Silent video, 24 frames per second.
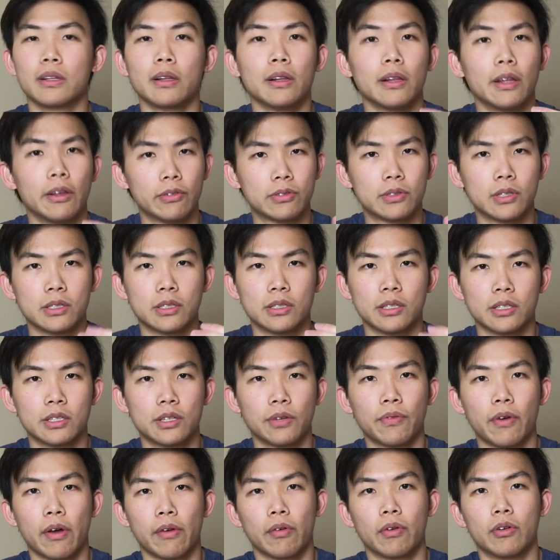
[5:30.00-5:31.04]
basically leaves the
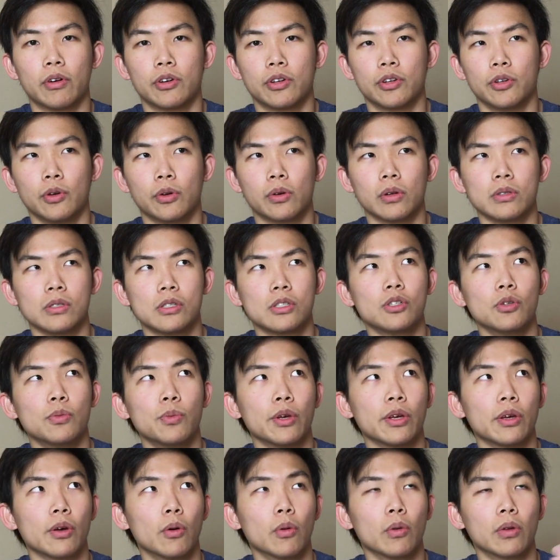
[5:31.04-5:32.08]
6500U
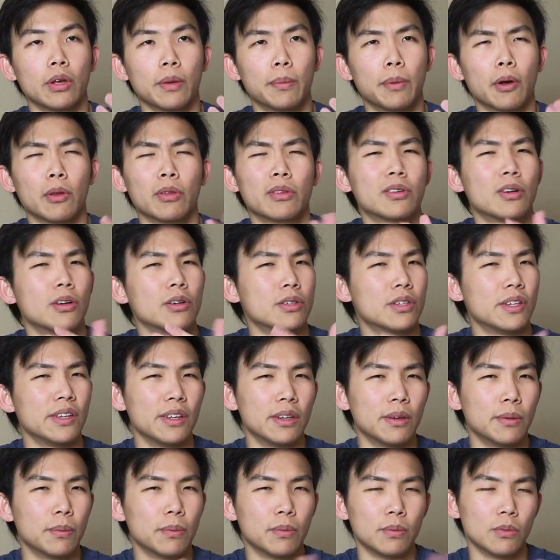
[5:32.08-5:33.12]
consuming only about
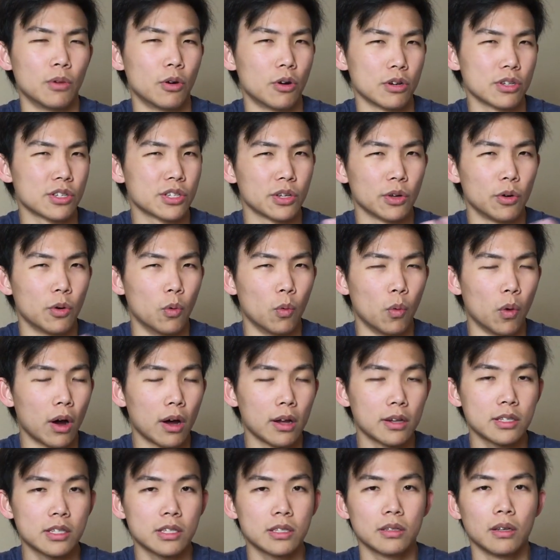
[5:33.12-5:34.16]
13 or
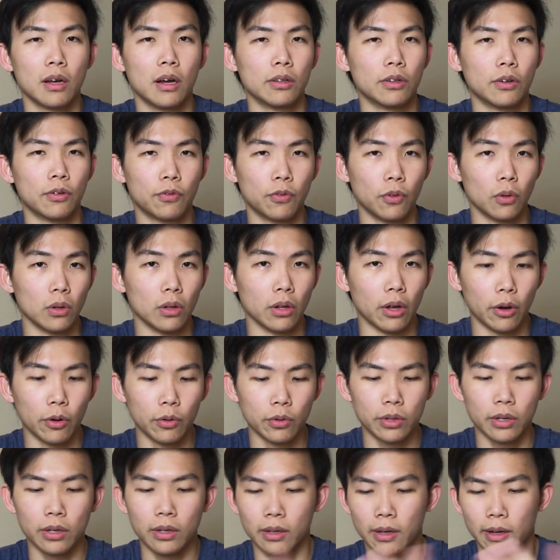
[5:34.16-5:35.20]
so watts under
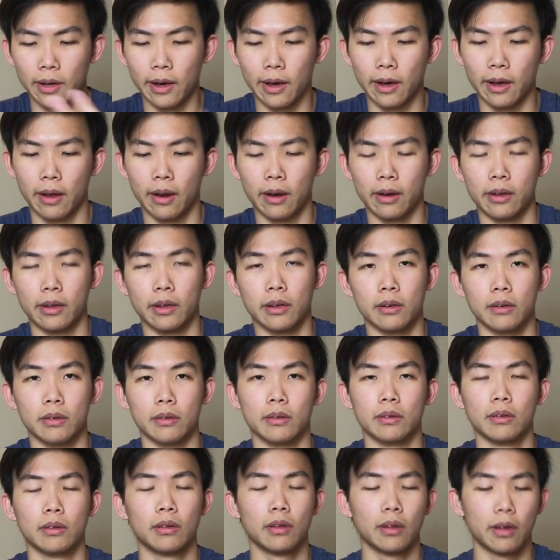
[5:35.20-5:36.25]
full load, and
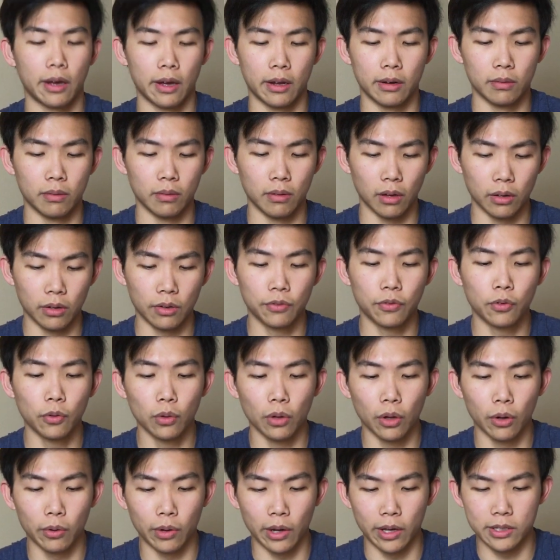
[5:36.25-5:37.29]

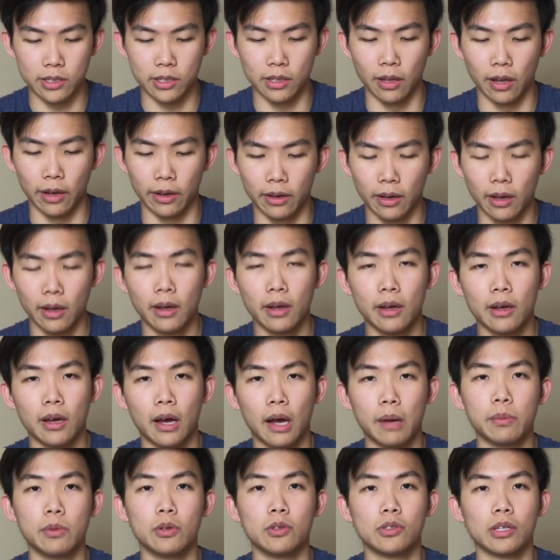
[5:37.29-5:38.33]
under full load as in like
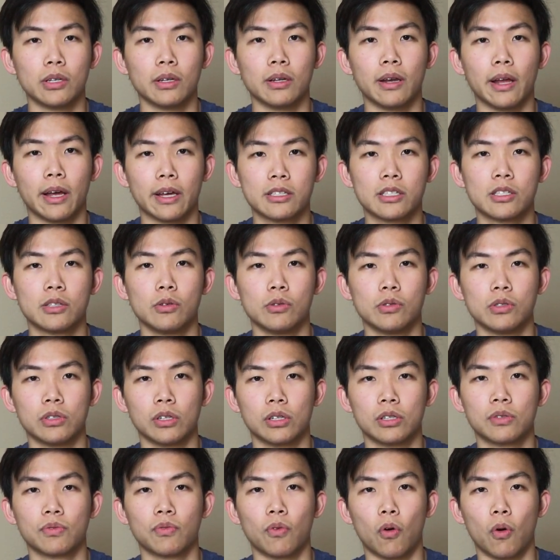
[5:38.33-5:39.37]
I'm using an
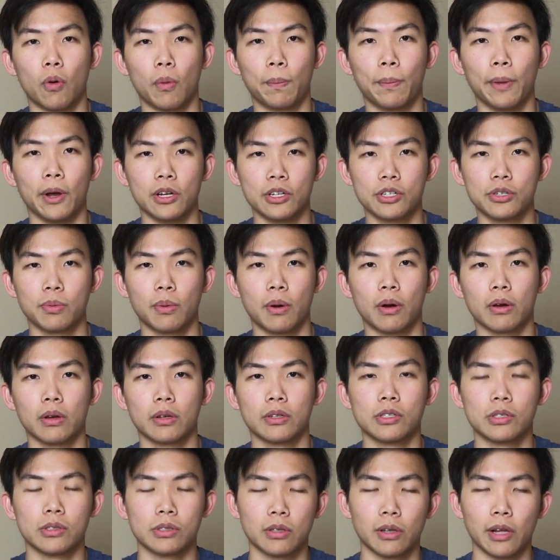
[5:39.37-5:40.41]
X264
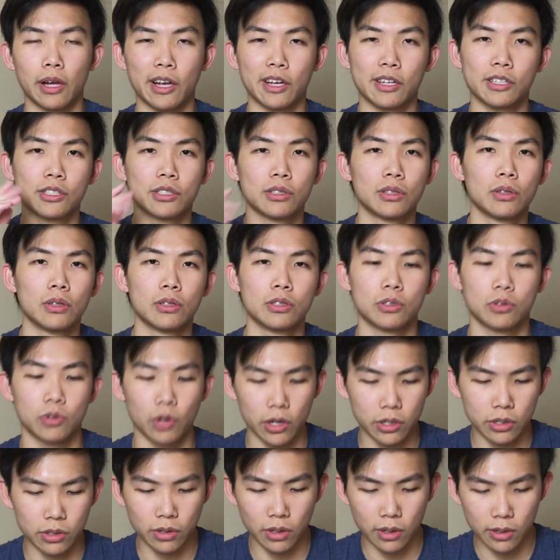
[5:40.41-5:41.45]
benchmark
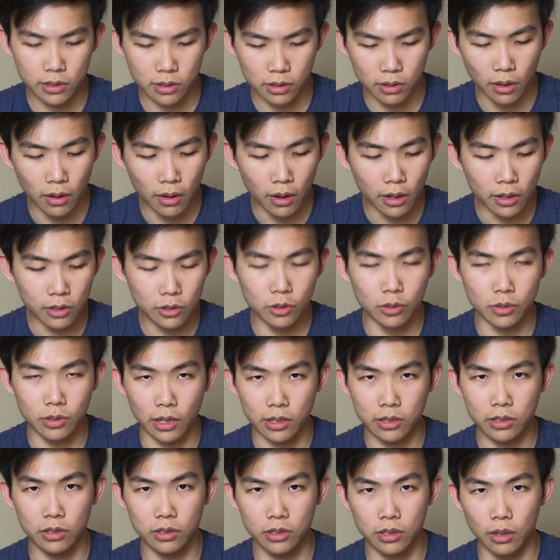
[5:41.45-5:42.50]
/ stress test
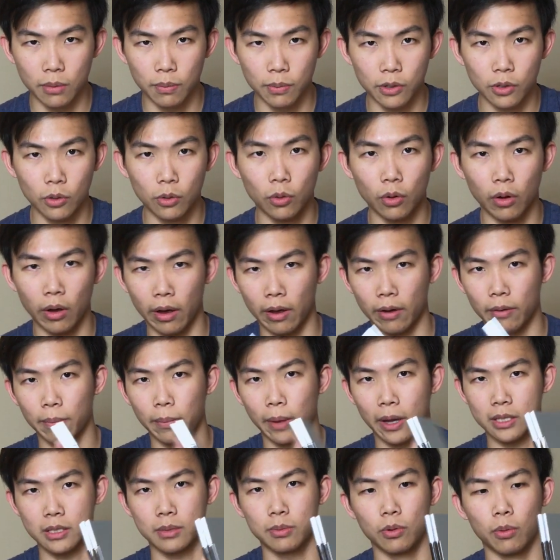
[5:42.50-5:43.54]
to test the
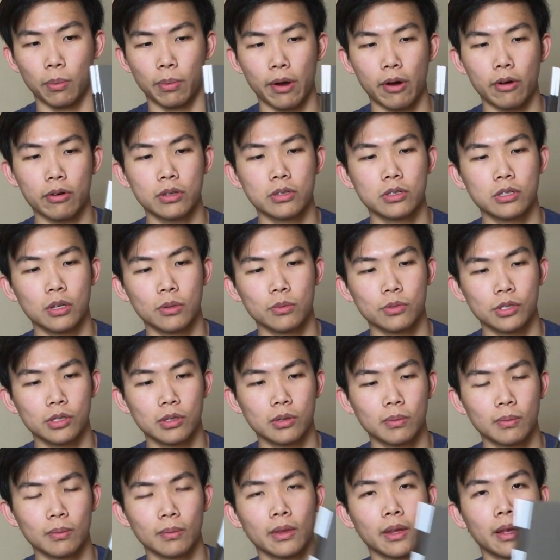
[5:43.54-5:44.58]
CPU at maximum power
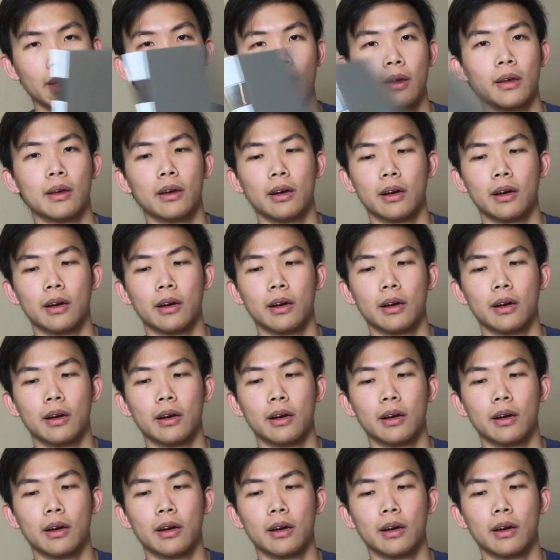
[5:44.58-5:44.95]
consumption.